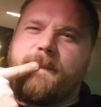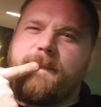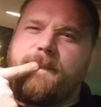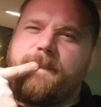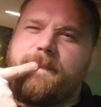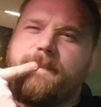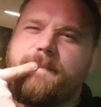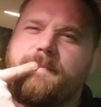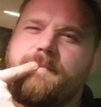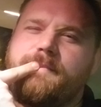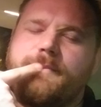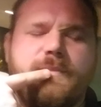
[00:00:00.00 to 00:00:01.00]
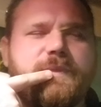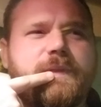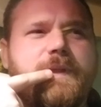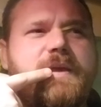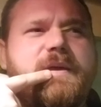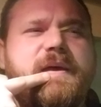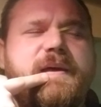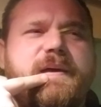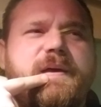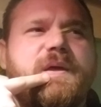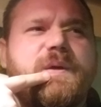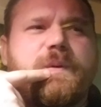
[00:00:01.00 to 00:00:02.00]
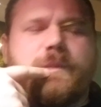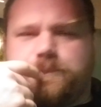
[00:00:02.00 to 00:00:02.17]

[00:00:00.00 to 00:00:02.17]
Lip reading: Nobody speaks.